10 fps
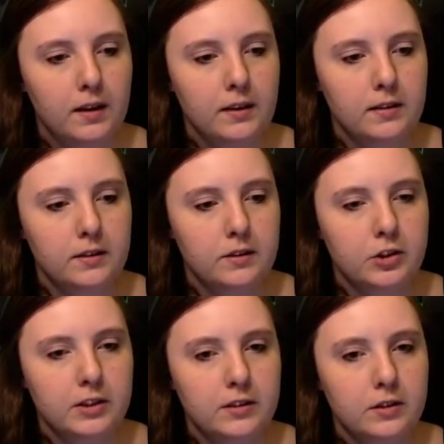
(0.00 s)
So
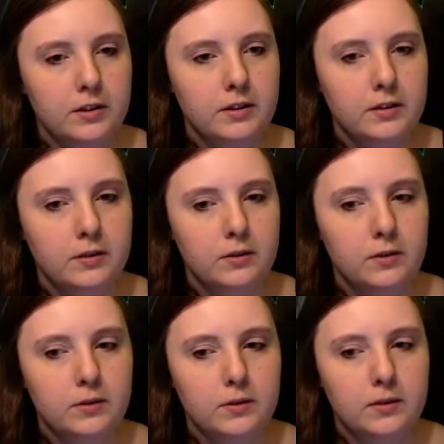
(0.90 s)
she's going
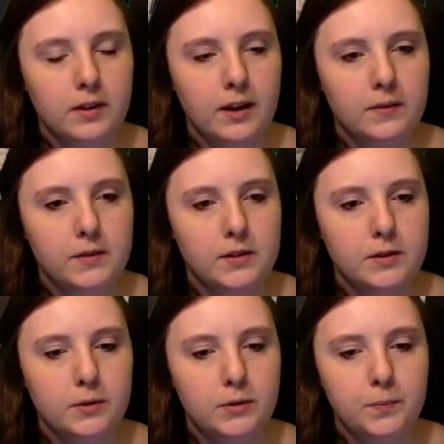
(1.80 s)
to have
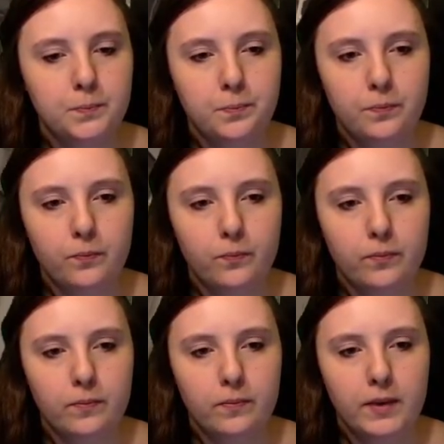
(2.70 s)
to
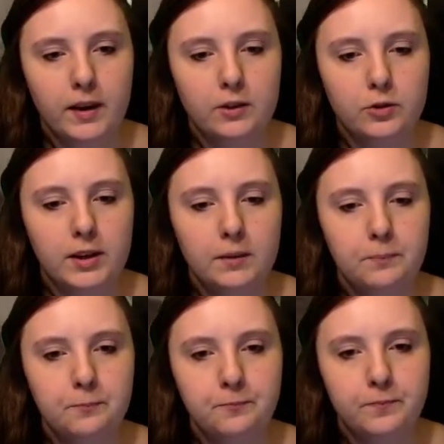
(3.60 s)
get ready,
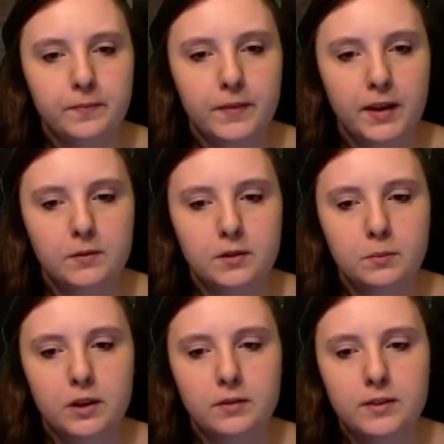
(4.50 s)
have some
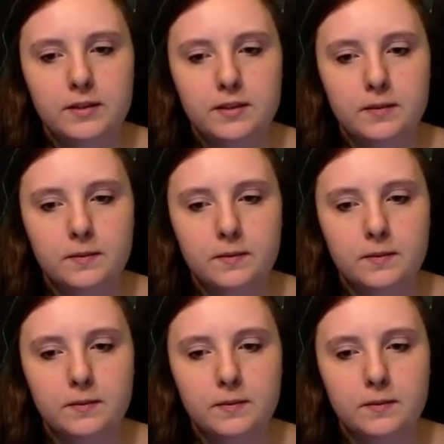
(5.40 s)
breakfast.